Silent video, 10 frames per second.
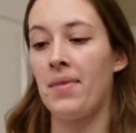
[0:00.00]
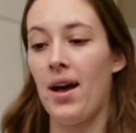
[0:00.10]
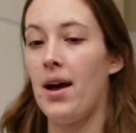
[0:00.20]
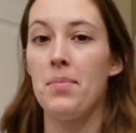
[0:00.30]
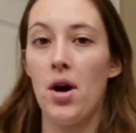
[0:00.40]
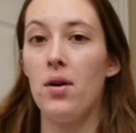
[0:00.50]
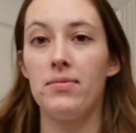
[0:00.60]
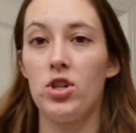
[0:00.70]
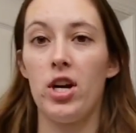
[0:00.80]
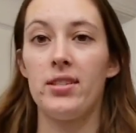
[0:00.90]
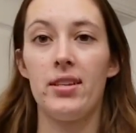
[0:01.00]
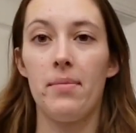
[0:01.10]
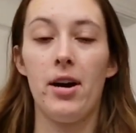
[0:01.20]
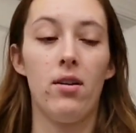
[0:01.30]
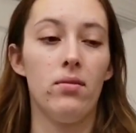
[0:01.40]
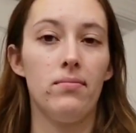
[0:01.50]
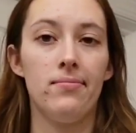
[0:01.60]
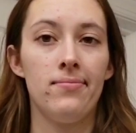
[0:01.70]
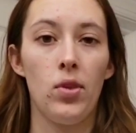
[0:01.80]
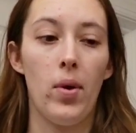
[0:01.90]
I'm not stressing about
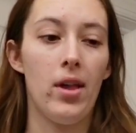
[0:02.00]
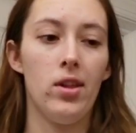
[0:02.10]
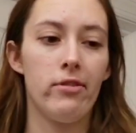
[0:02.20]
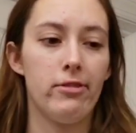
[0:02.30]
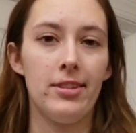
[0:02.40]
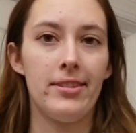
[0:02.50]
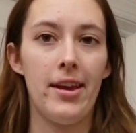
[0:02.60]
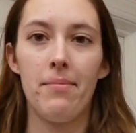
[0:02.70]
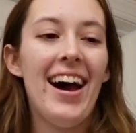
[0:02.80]
the way I look for this game.